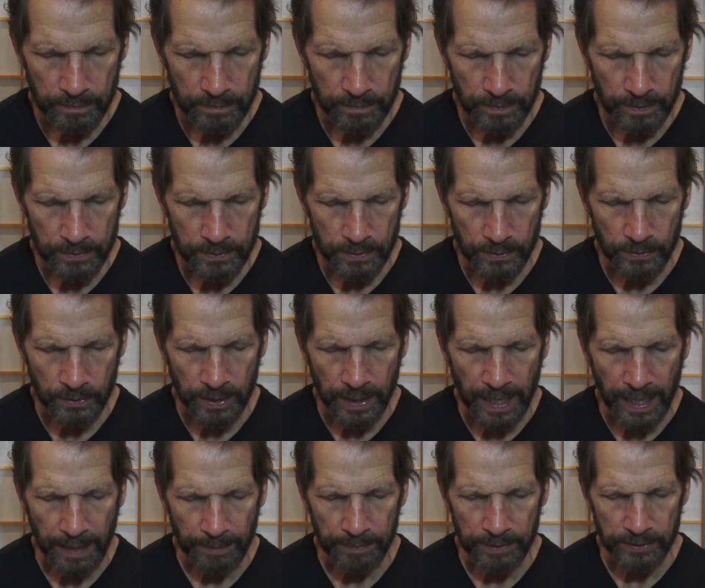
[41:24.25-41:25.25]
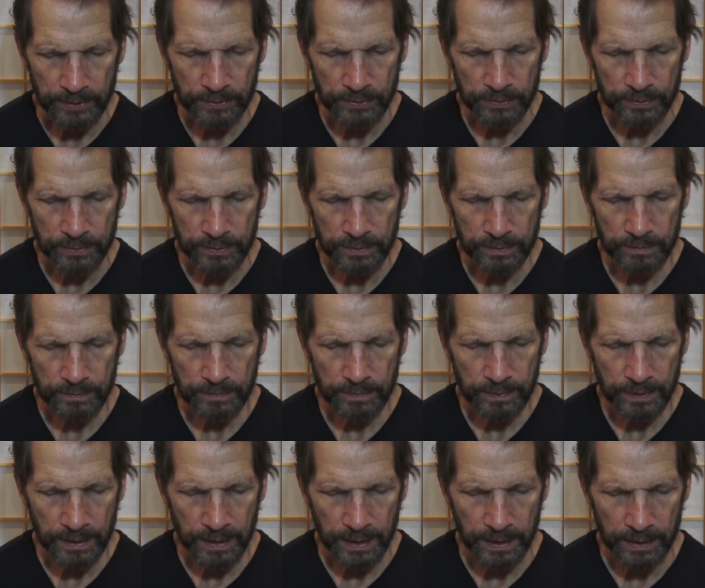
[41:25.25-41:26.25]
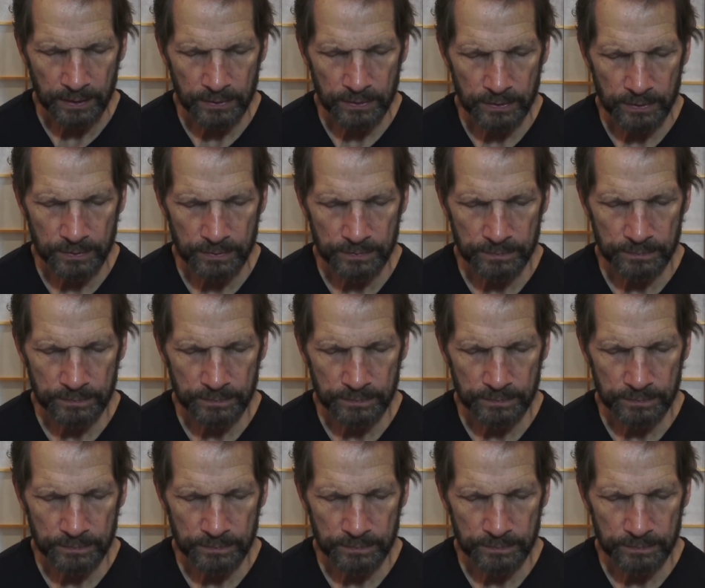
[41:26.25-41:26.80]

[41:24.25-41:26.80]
It's a good habit to get into.